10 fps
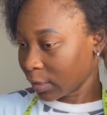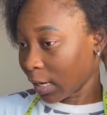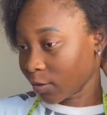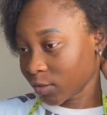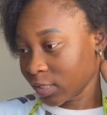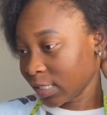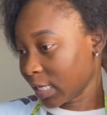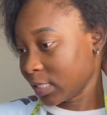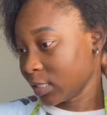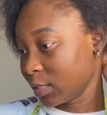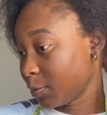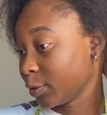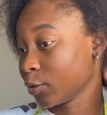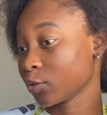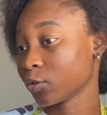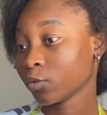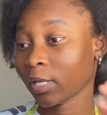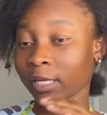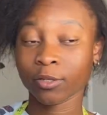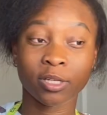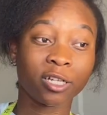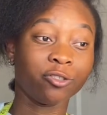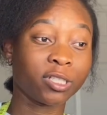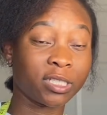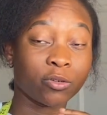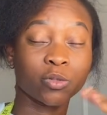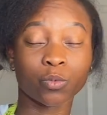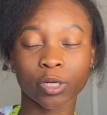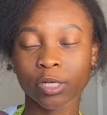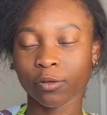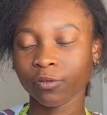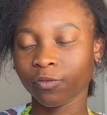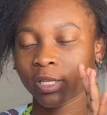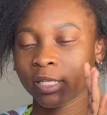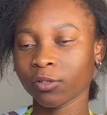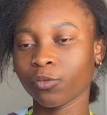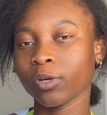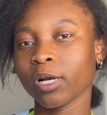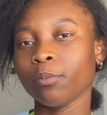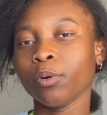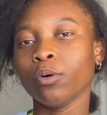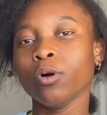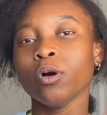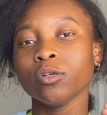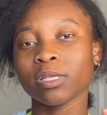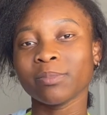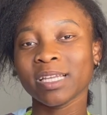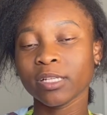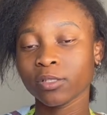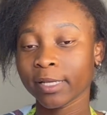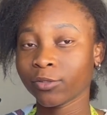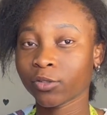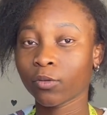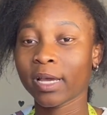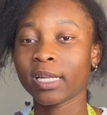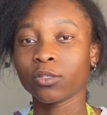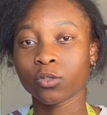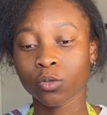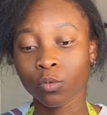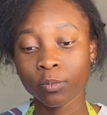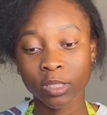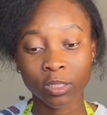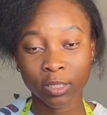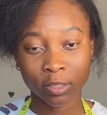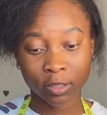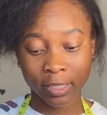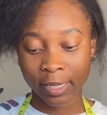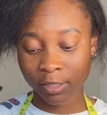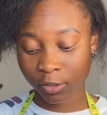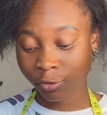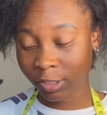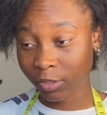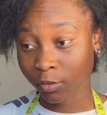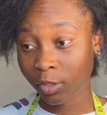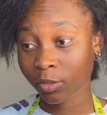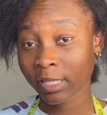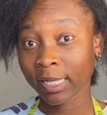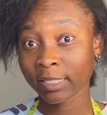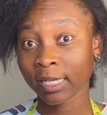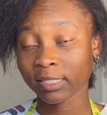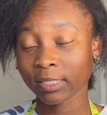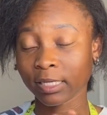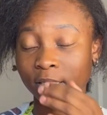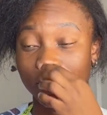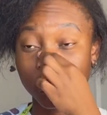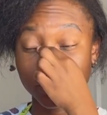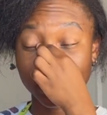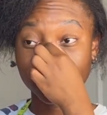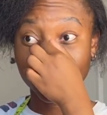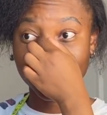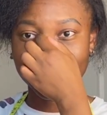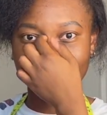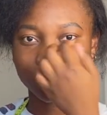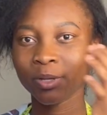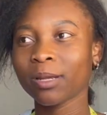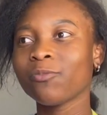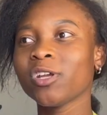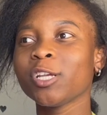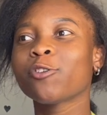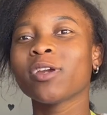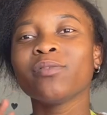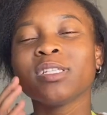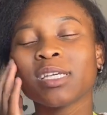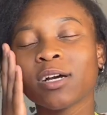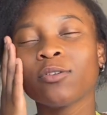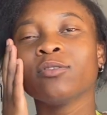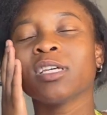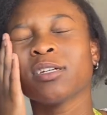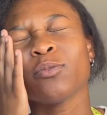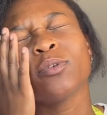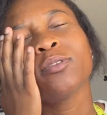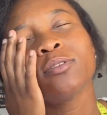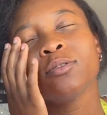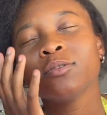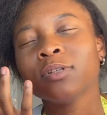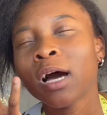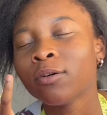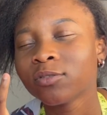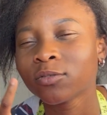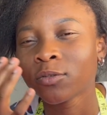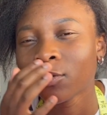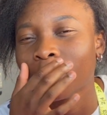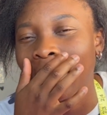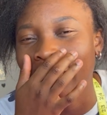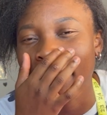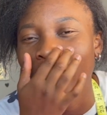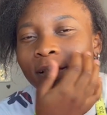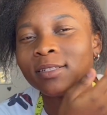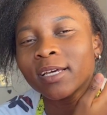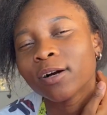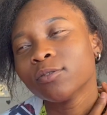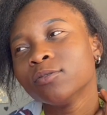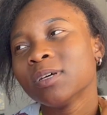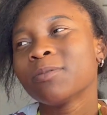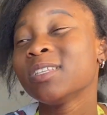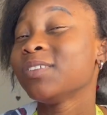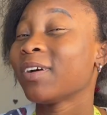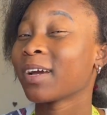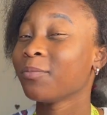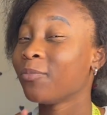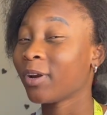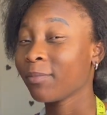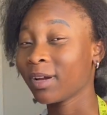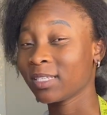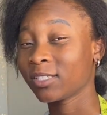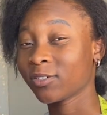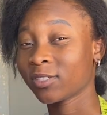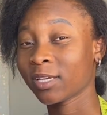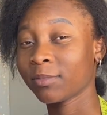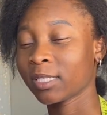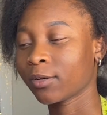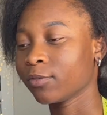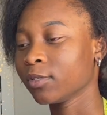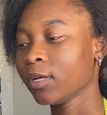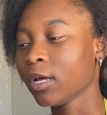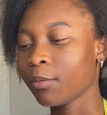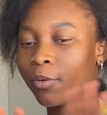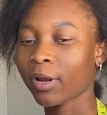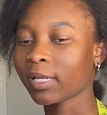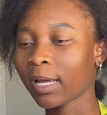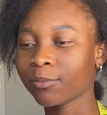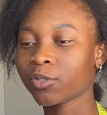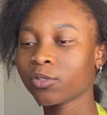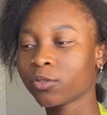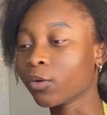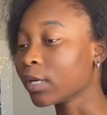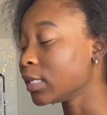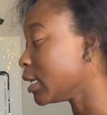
I wasn't really getting inspiration to sew like the other dresses I was working on for like the royal ball. So I'm deciding to like just go ahead and sew the client dress I was working on last night. So I'm doing that, but I'm really craving tacos and I don't want to go out to go buy tacos. So I'm waiting if I can bribe my sister to get me tacos. But right now I'm just sewing